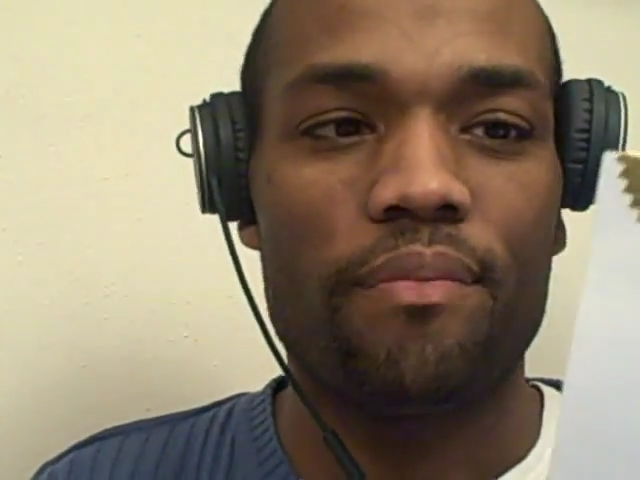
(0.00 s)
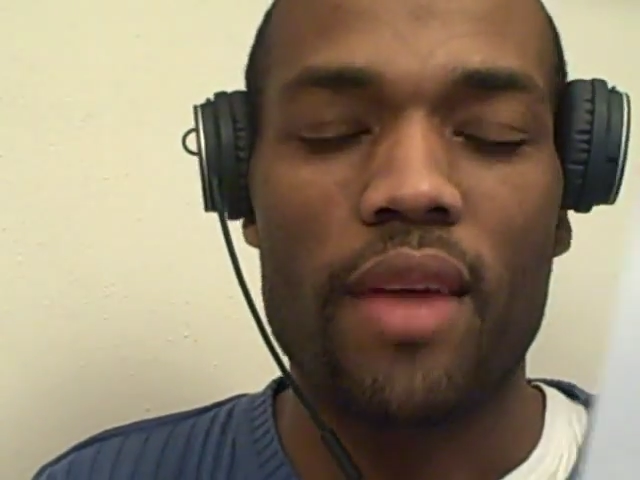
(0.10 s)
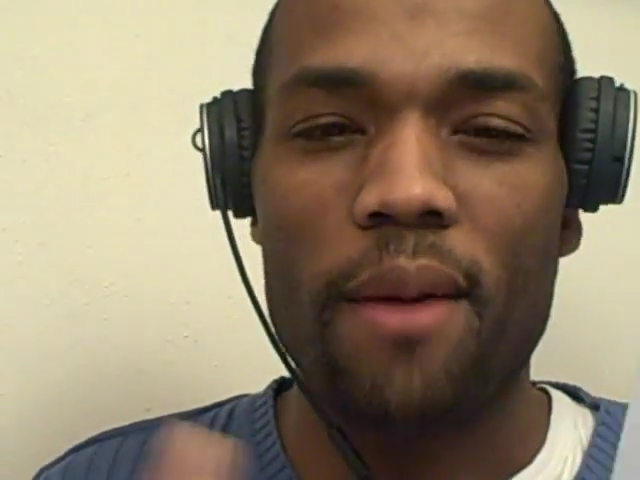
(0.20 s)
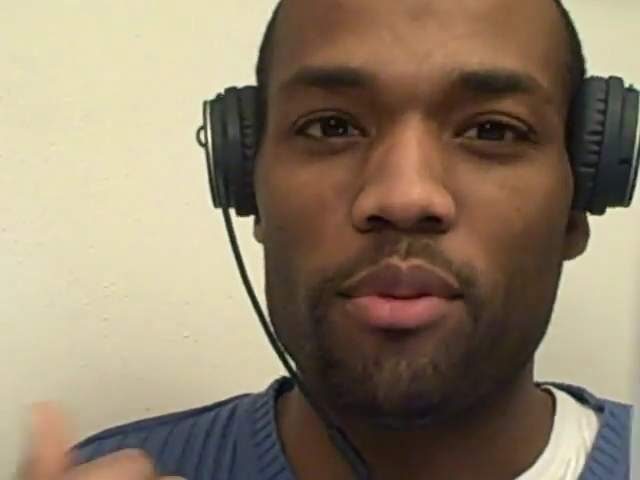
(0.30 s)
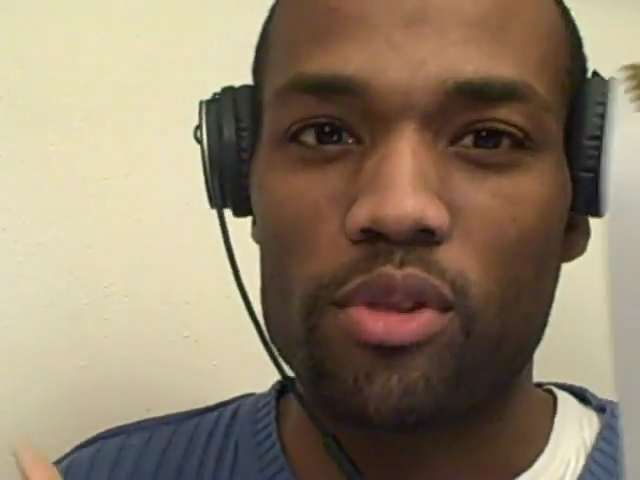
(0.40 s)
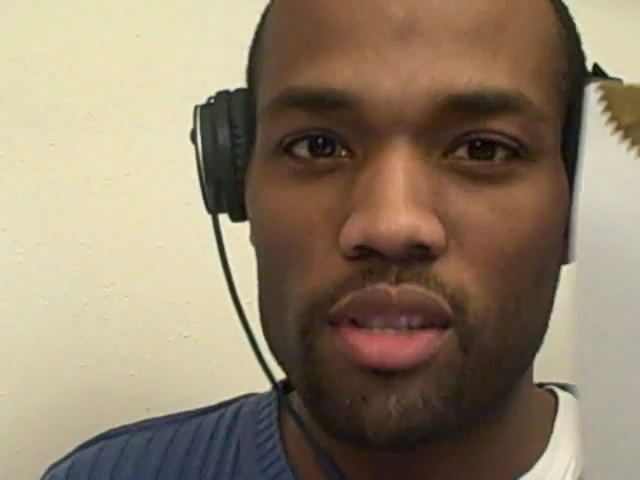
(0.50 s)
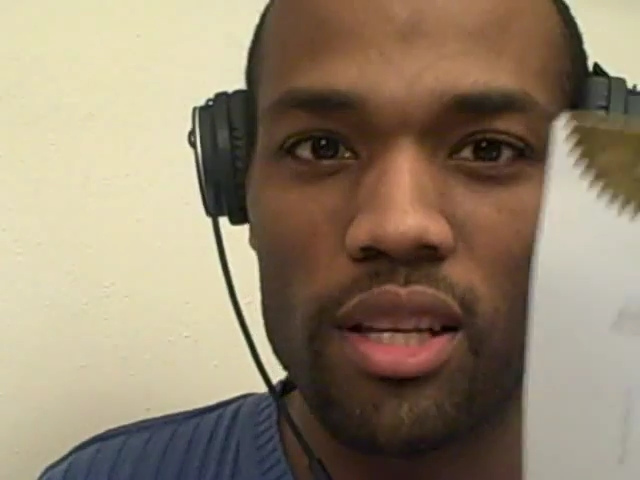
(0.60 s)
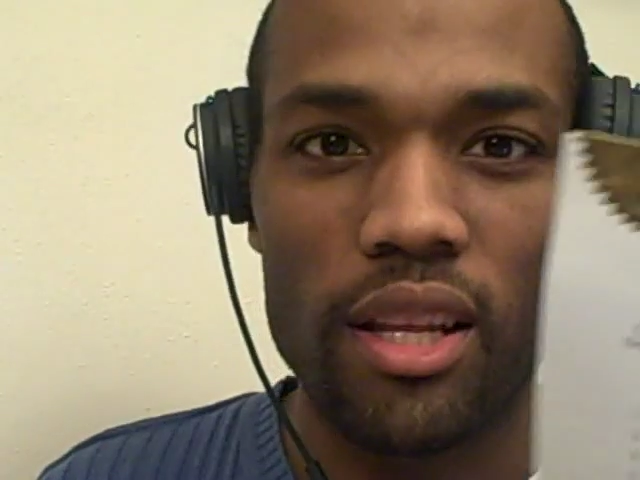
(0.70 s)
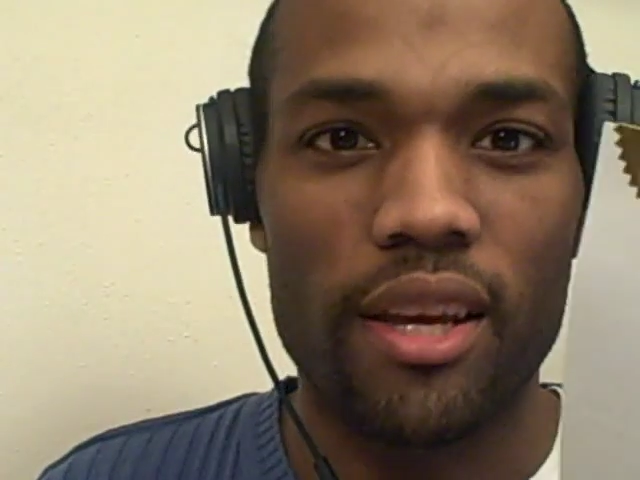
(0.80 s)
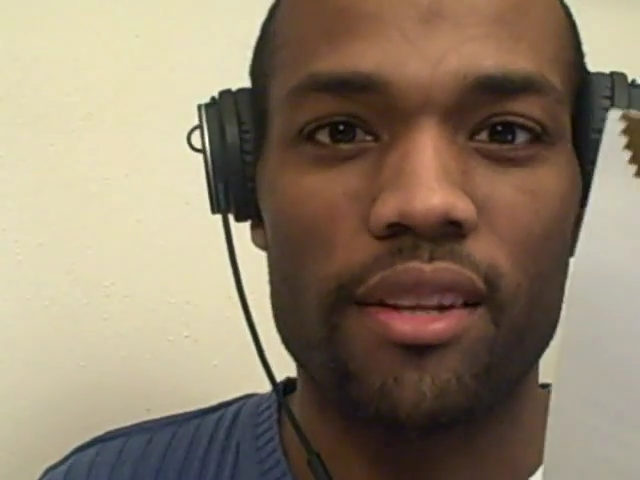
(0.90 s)

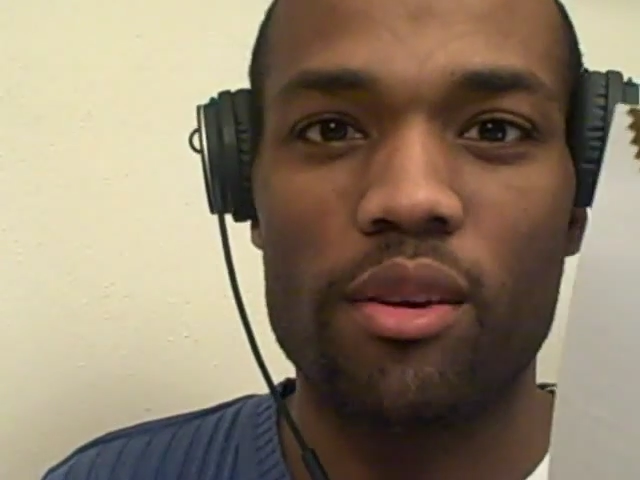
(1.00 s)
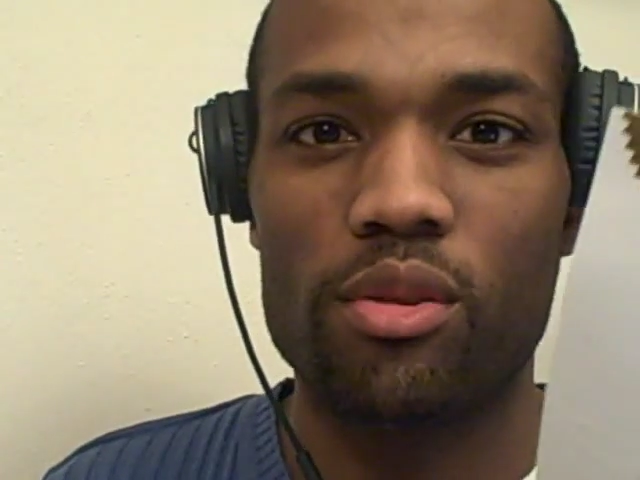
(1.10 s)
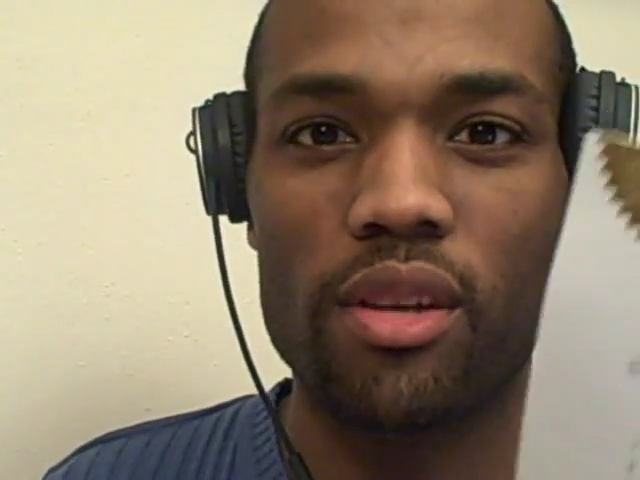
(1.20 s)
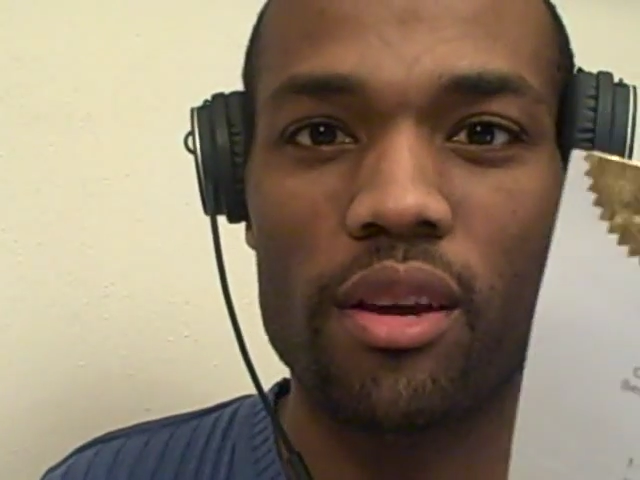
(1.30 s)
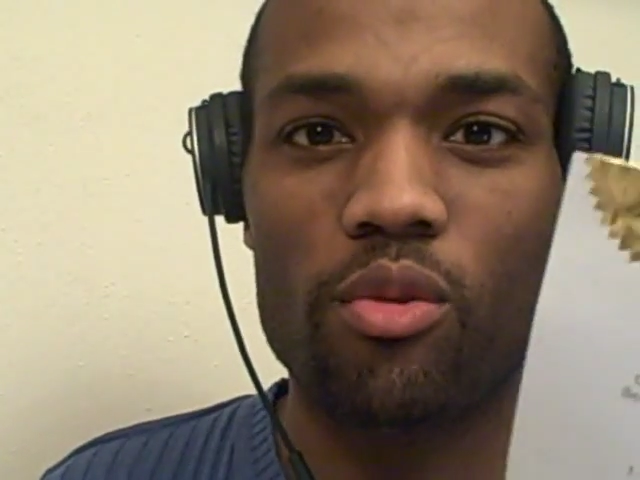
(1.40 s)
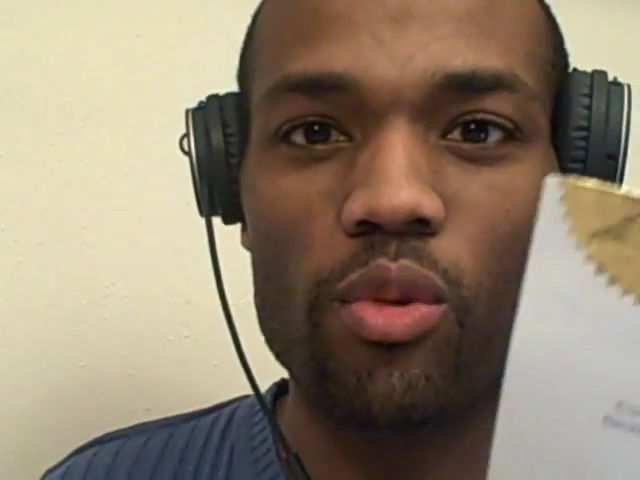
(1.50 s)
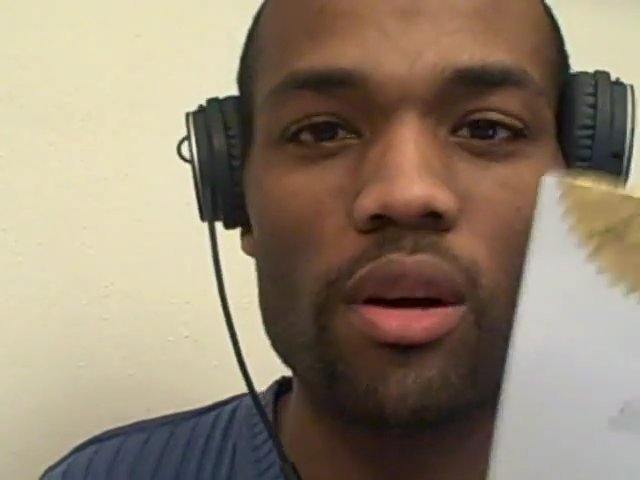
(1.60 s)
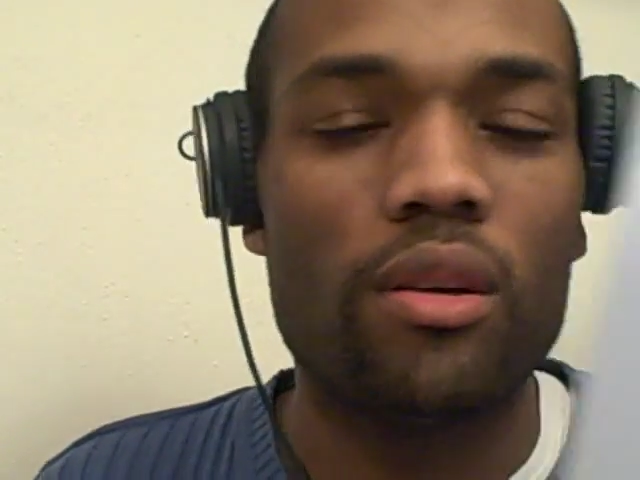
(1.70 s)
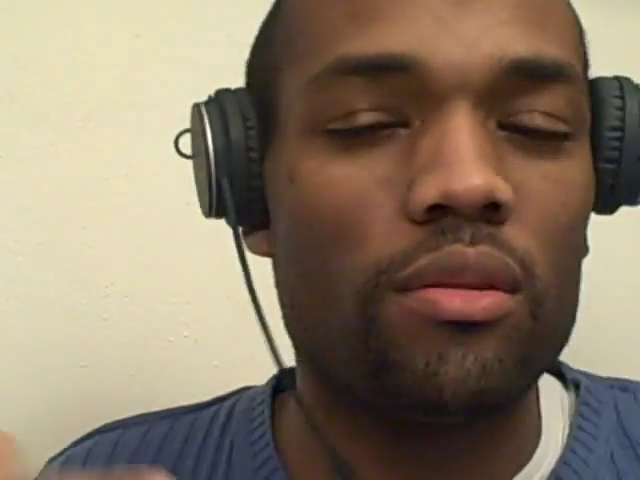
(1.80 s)
apostille? And it was like, well,